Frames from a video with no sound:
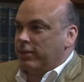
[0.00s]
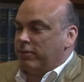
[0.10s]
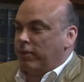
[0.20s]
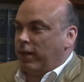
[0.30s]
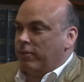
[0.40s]

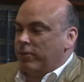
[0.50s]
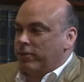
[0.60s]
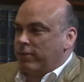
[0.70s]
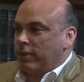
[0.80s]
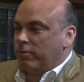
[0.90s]
flat,
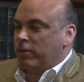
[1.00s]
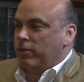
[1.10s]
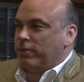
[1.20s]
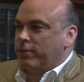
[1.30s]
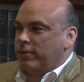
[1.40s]
which I'm
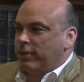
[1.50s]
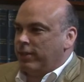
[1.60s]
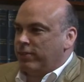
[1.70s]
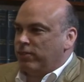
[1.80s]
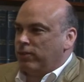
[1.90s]
told still
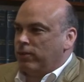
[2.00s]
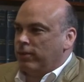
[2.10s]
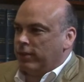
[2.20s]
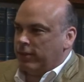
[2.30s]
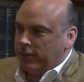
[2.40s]
has
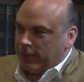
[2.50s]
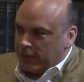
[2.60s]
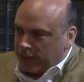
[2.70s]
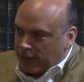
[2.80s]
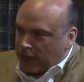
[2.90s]
solder
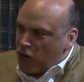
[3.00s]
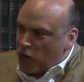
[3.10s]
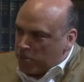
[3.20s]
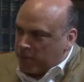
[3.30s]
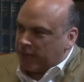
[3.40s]
in the
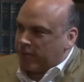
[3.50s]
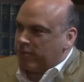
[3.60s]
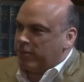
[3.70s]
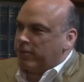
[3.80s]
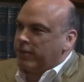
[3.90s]
carpet
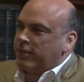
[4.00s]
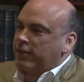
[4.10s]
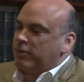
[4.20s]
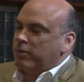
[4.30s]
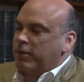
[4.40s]
from where we used
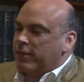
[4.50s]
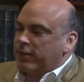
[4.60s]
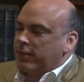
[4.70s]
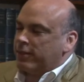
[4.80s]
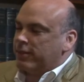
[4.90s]
to have to make
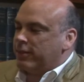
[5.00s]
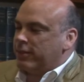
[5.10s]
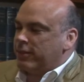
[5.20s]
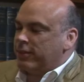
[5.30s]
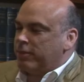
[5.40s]
things.
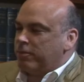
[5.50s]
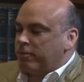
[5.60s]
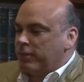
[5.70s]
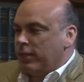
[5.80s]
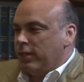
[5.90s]
And
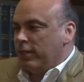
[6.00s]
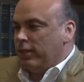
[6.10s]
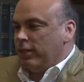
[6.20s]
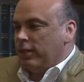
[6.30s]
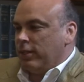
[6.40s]

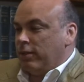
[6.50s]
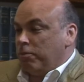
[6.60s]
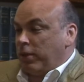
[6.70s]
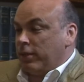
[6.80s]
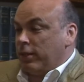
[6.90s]

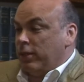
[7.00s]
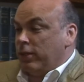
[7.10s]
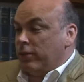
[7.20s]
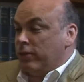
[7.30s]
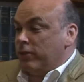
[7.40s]
basically
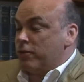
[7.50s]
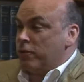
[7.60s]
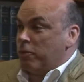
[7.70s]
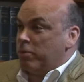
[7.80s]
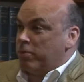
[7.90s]
learnt on the
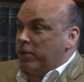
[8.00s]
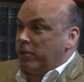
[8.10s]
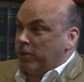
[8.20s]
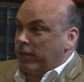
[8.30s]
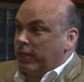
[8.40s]
job pretty
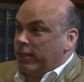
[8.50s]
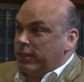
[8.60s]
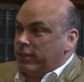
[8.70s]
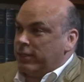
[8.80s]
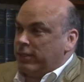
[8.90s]
quickly.
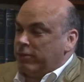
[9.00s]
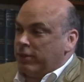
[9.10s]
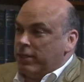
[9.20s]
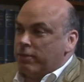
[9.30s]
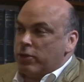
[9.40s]
It was
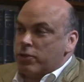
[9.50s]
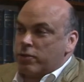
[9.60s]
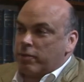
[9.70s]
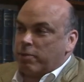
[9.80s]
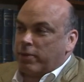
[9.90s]
an
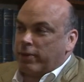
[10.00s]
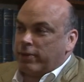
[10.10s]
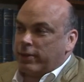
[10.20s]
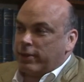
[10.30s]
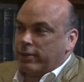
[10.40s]
evolutionary
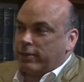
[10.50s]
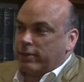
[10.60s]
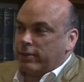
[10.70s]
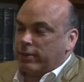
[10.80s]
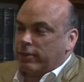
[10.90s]
process
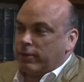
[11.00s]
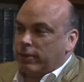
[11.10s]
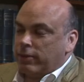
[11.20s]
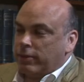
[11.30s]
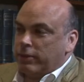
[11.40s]
because we
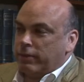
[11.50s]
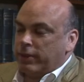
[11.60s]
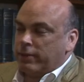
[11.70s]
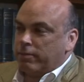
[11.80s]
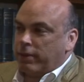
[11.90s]
got
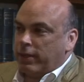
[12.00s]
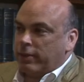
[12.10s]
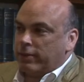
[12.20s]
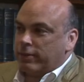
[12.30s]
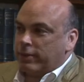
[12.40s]

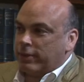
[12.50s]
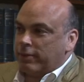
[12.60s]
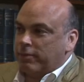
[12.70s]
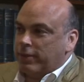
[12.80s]
£2,000 to